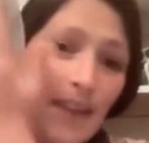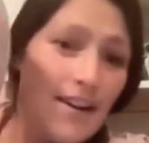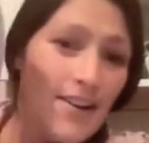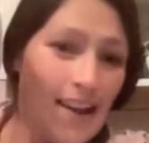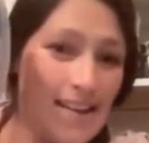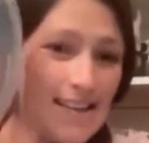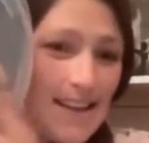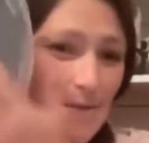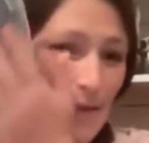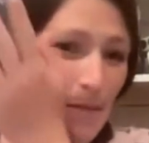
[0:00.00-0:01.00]
Look, you can see
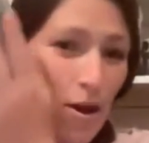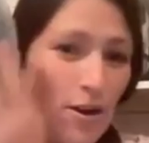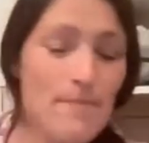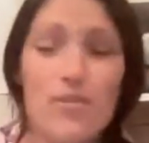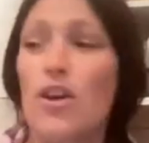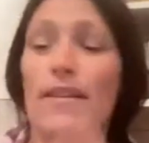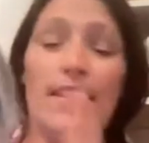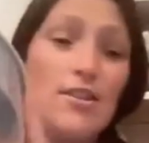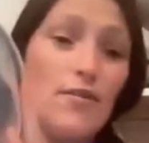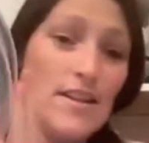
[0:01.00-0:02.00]
them in the bottom. So this
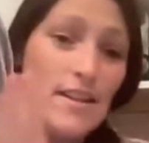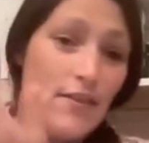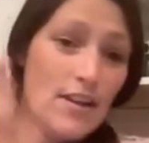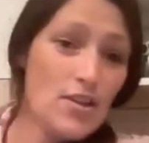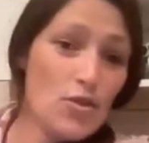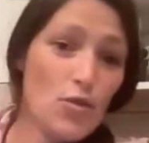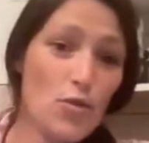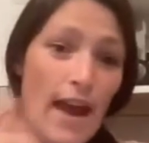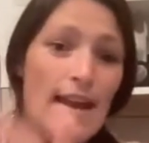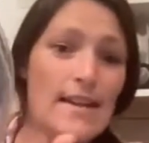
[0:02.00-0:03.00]
is obviously for your circle
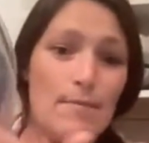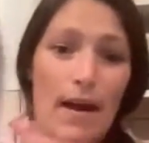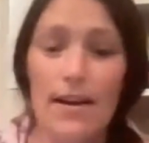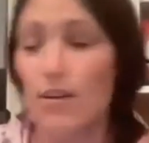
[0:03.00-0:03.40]
cakes, but